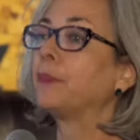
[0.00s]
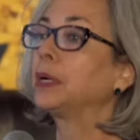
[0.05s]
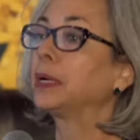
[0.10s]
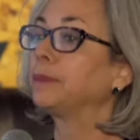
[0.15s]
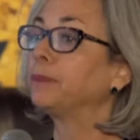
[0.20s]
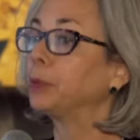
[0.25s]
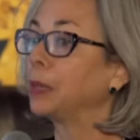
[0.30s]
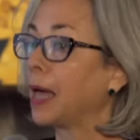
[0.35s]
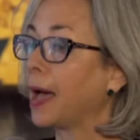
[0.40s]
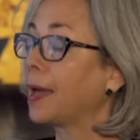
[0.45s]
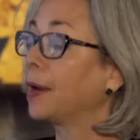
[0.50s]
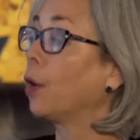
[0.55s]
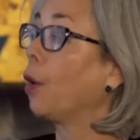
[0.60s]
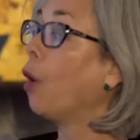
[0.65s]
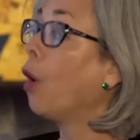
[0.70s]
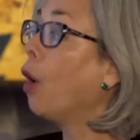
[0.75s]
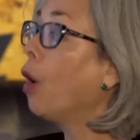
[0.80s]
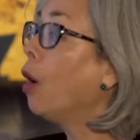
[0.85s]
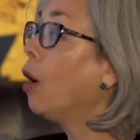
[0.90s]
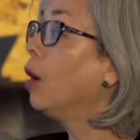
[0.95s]
would apply to
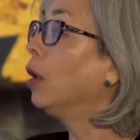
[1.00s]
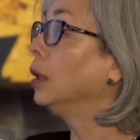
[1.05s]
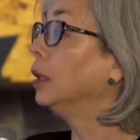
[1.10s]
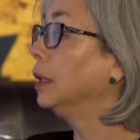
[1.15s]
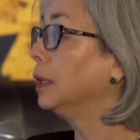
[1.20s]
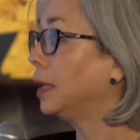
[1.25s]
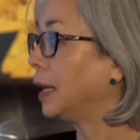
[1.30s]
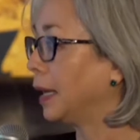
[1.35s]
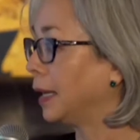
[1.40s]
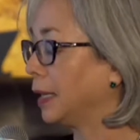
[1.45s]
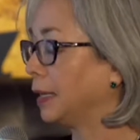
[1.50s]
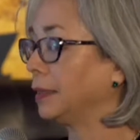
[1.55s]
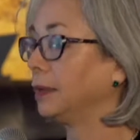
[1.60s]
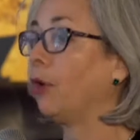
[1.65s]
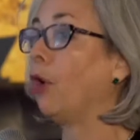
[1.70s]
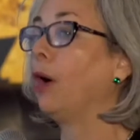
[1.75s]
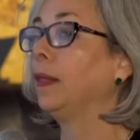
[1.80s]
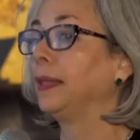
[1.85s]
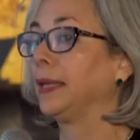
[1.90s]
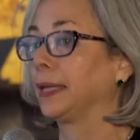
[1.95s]
all
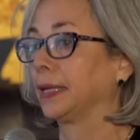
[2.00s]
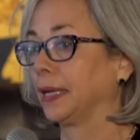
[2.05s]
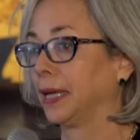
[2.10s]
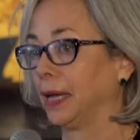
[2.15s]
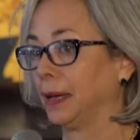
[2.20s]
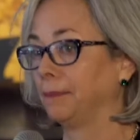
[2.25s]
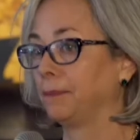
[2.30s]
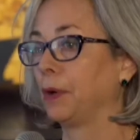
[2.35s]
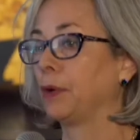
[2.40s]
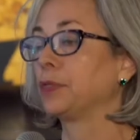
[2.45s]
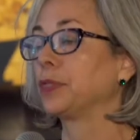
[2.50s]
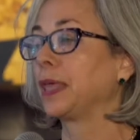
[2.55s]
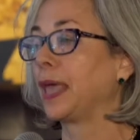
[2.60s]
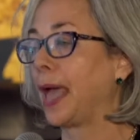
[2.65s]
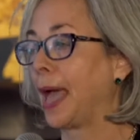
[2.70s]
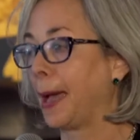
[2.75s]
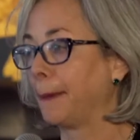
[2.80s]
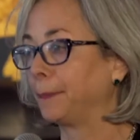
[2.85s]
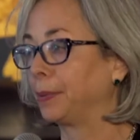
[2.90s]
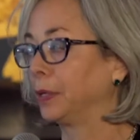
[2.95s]
income, both
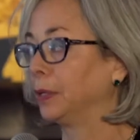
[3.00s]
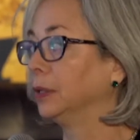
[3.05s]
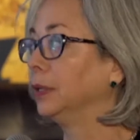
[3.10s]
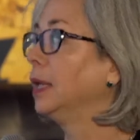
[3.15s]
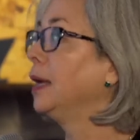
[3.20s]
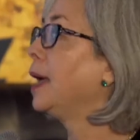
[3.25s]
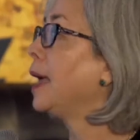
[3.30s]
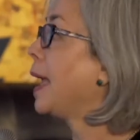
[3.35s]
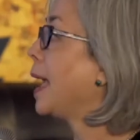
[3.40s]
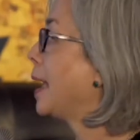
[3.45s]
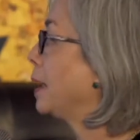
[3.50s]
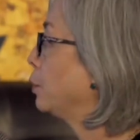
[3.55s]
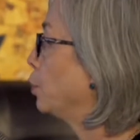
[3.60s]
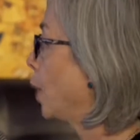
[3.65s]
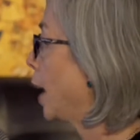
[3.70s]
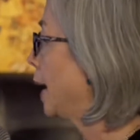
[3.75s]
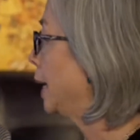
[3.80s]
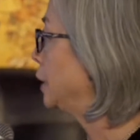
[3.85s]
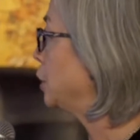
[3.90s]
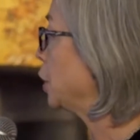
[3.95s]
capital and
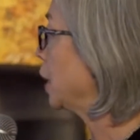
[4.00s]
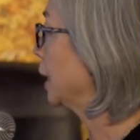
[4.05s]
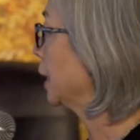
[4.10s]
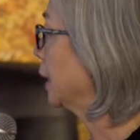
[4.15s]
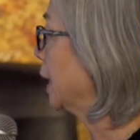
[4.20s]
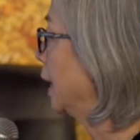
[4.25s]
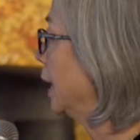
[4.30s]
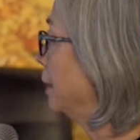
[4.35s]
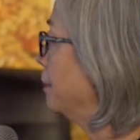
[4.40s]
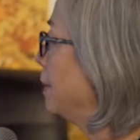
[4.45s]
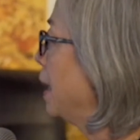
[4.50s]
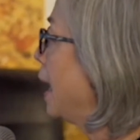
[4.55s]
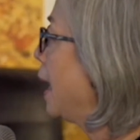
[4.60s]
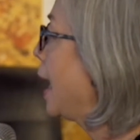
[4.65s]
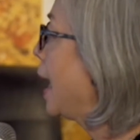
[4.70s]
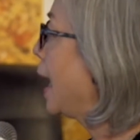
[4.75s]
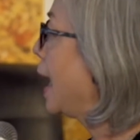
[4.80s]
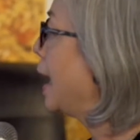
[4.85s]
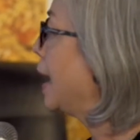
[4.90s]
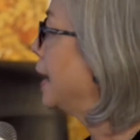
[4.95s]
wage income,
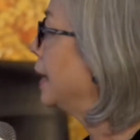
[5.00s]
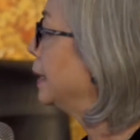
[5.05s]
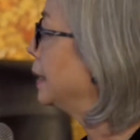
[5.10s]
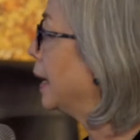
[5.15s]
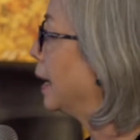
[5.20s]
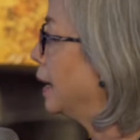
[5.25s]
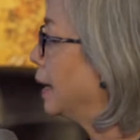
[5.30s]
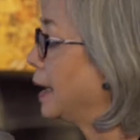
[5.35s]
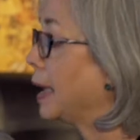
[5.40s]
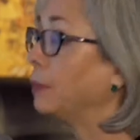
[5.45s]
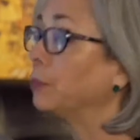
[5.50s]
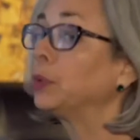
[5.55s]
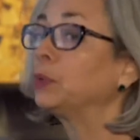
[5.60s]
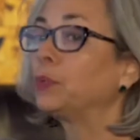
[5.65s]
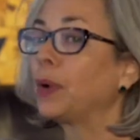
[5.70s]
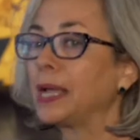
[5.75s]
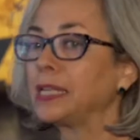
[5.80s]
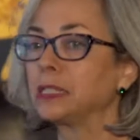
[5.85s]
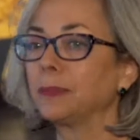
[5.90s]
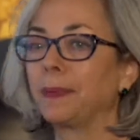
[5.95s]
and would
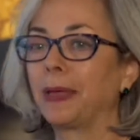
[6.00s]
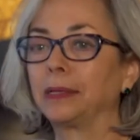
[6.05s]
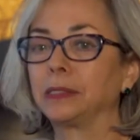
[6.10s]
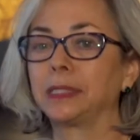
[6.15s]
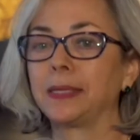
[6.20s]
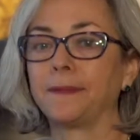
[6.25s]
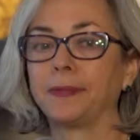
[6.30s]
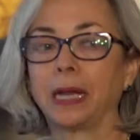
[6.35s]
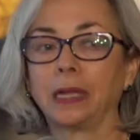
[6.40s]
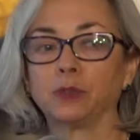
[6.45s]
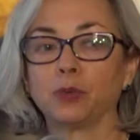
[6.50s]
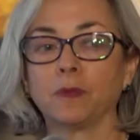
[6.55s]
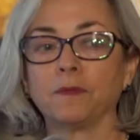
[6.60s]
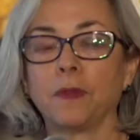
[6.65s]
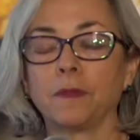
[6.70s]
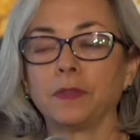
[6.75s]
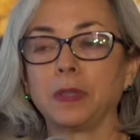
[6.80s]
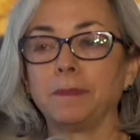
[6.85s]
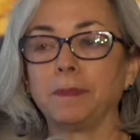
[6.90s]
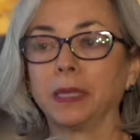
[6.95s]
raise about
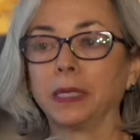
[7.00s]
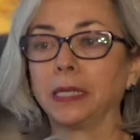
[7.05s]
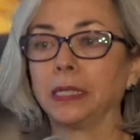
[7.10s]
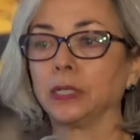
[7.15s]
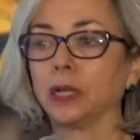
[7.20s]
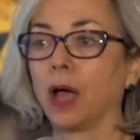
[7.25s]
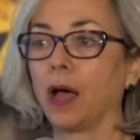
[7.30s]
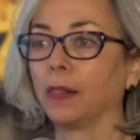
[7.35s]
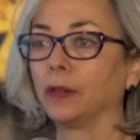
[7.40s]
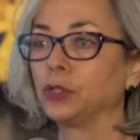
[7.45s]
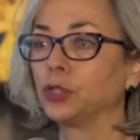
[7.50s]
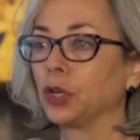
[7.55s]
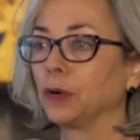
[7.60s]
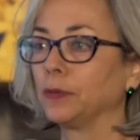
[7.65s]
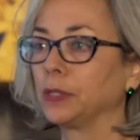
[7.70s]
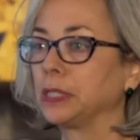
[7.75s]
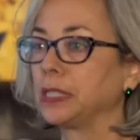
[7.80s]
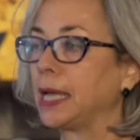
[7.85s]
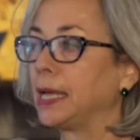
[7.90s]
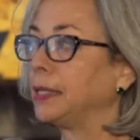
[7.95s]
$750 billion over
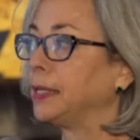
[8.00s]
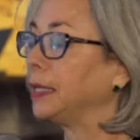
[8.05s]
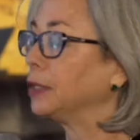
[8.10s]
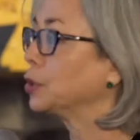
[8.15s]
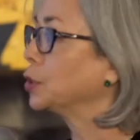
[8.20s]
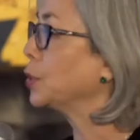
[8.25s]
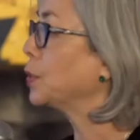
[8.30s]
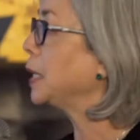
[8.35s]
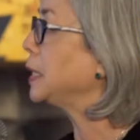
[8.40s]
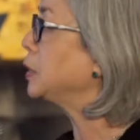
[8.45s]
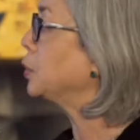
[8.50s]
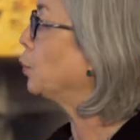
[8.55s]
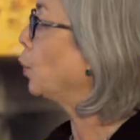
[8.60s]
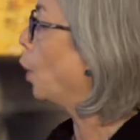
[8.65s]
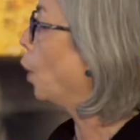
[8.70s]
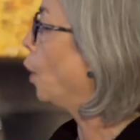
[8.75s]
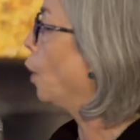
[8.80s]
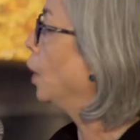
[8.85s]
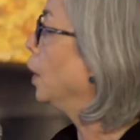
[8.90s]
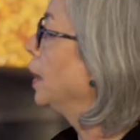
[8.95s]
10 years. So these are
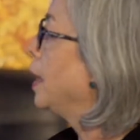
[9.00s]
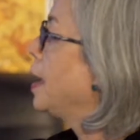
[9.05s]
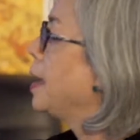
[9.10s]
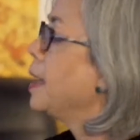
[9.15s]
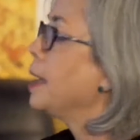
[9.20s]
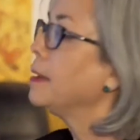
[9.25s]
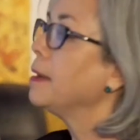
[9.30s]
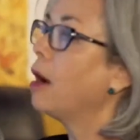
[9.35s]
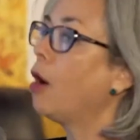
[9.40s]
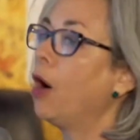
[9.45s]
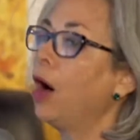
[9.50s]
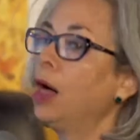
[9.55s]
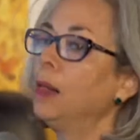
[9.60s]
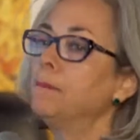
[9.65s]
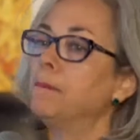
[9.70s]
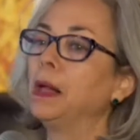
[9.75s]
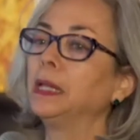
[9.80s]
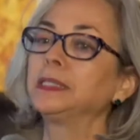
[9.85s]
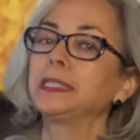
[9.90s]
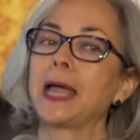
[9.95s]
all
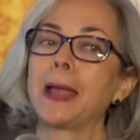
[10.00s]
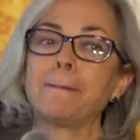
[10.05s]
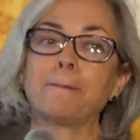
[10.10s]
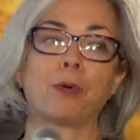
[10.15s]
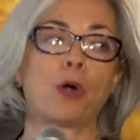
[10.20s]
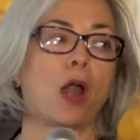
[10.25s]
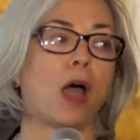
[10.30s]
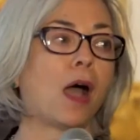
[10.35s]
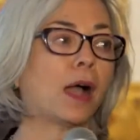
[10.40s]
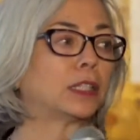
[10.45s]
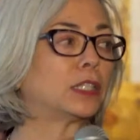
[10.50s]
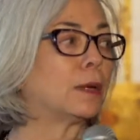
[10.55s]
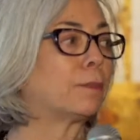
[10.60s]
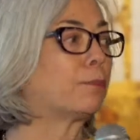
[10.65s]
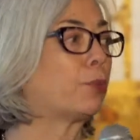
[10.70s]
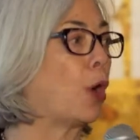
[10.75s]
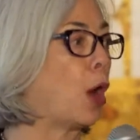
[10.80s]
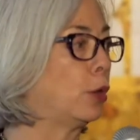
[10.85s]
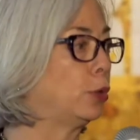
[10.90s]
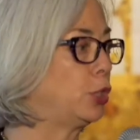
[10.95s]
multi-pronged
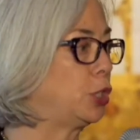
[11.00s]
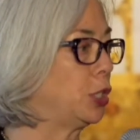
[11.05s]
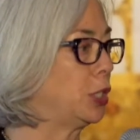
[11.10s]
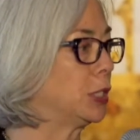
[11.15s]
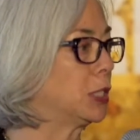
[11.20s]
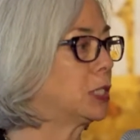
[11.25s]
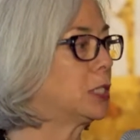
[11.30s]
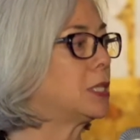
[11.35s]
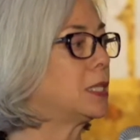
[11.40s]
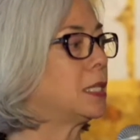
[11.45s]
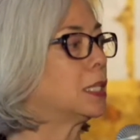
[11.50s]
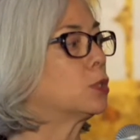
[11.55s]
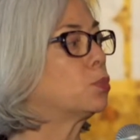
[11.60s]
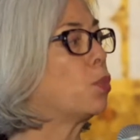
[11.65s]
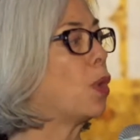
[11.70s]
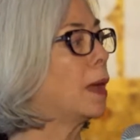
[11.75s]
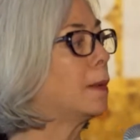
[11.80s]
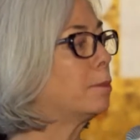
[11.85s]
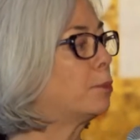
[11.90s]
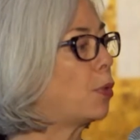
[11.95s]
approaches to this
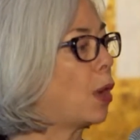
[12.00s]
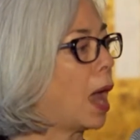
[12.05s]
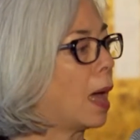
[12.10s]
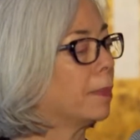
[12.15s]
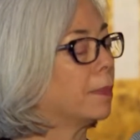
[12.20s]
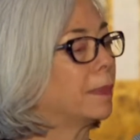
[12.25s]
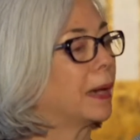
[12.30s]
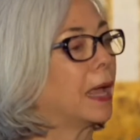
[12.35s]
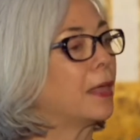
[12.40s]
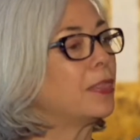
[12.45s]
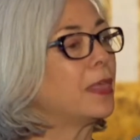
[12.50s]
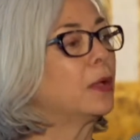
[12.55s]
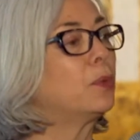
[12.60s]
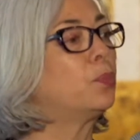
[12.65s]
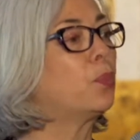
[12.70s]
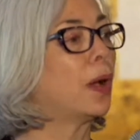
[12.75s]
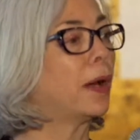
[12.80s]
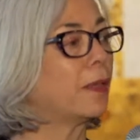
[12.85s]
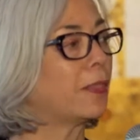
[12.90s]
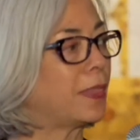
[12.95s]
one problem. And I think
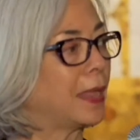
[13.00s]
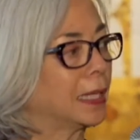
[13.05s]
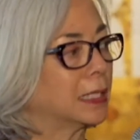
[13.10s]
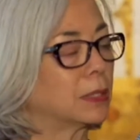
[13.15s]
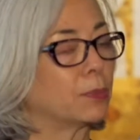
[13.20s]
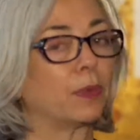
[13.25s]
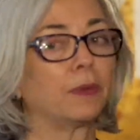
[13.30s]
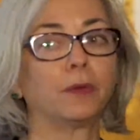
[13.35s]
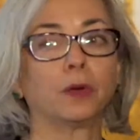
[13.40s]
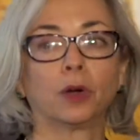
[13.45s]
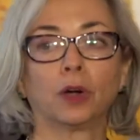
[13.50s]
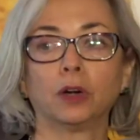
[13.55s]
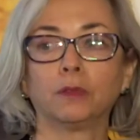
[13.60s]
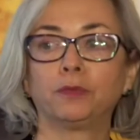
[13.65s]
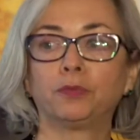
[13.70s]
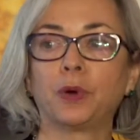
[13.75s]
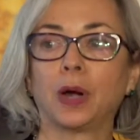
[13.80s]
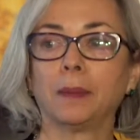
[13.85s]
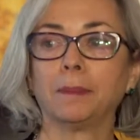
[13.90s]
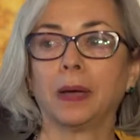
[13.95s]
one of the things that we've heard
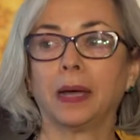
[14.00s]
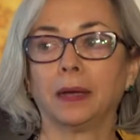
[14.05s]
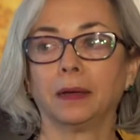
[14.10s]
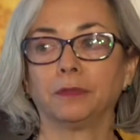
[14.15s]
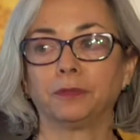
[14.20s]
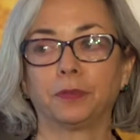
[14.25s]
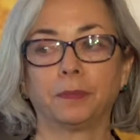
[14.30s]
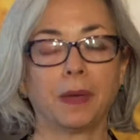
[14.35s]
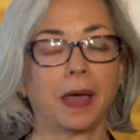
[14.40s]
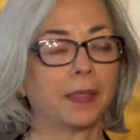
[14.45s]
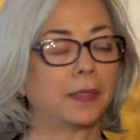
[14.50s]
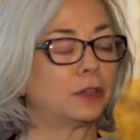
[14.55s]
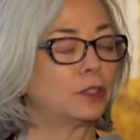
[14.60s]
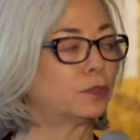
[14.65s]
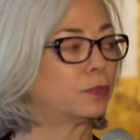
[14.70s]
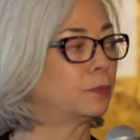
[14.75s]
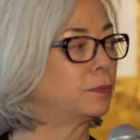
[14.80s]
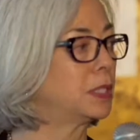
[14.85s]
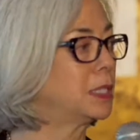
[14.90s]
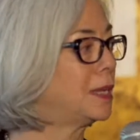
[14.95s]
from others,
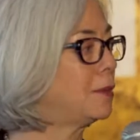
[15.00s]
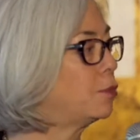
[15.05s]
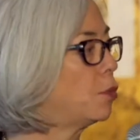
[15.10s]
from Steve